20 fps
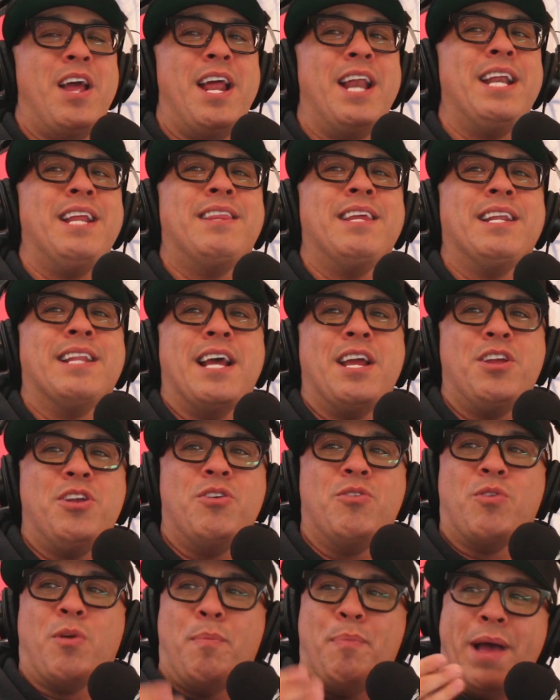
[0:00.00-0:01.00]
Anything that
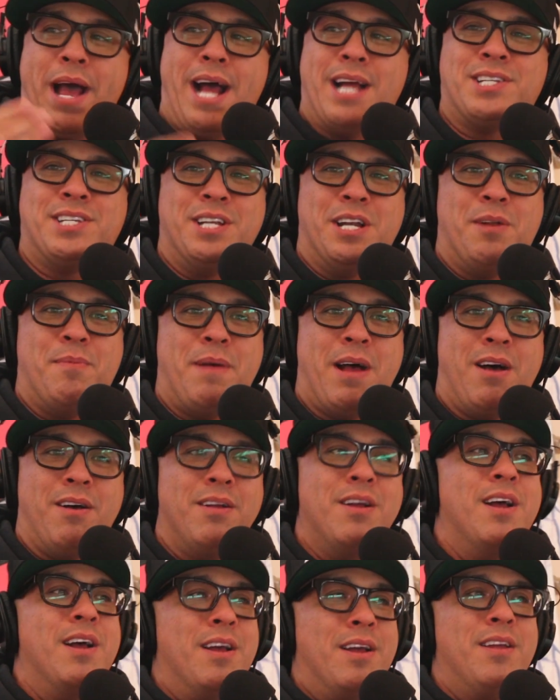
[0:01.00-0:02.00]
you are passionate about,
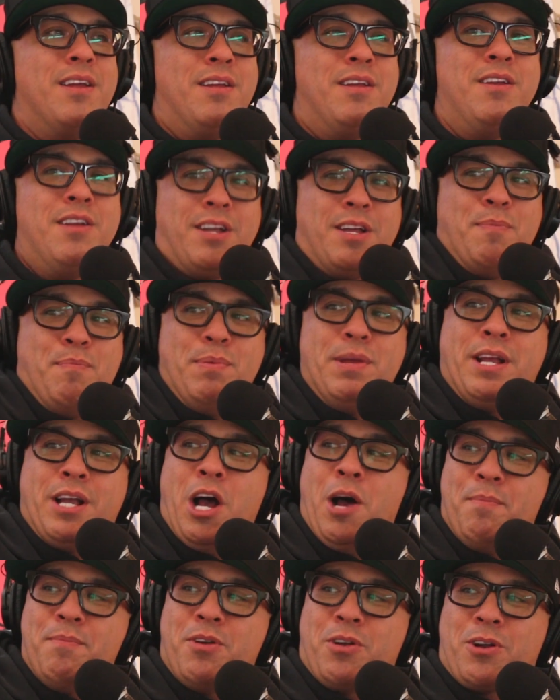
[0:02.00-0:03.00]
it can
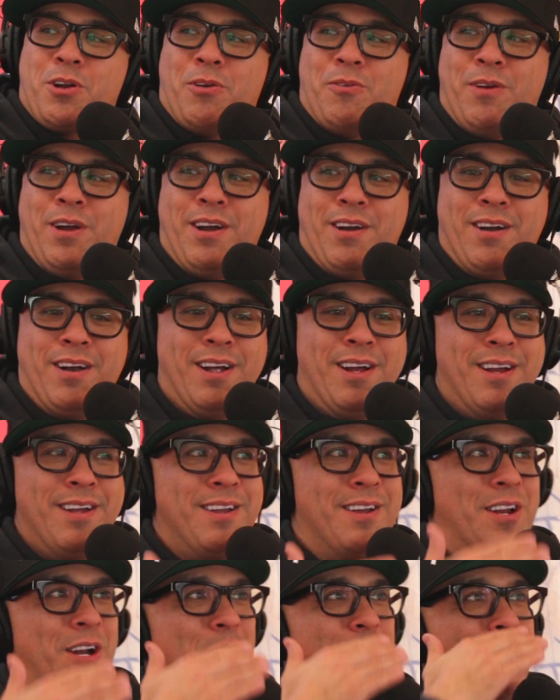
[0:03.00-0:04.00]
become your career.
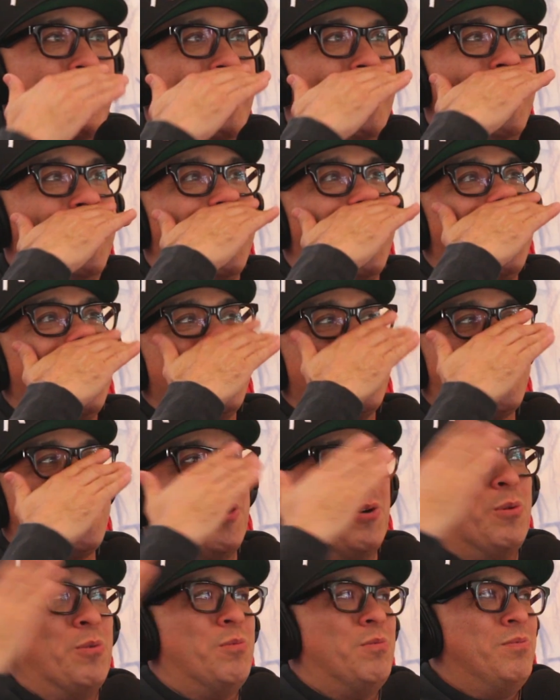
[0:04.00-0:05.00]
You know what I mean?
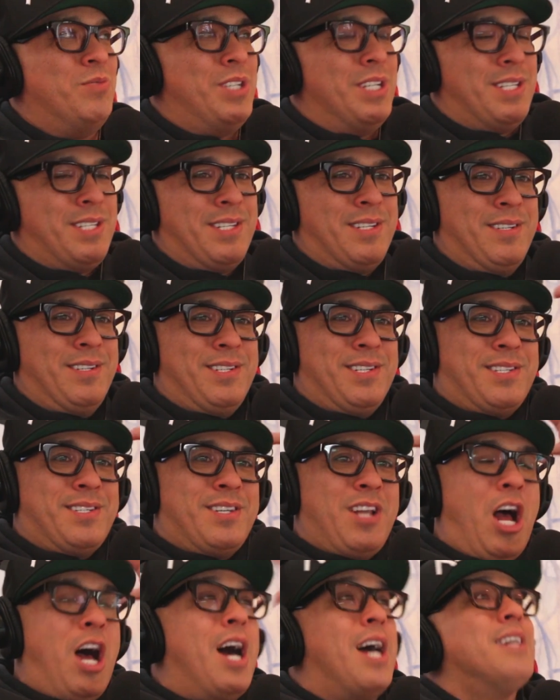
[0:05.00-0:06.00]
So just
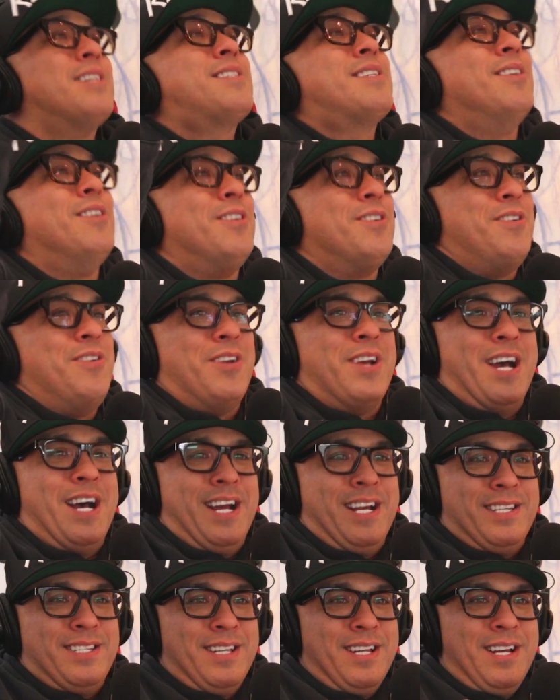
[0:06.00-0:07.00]
hustle, you guys.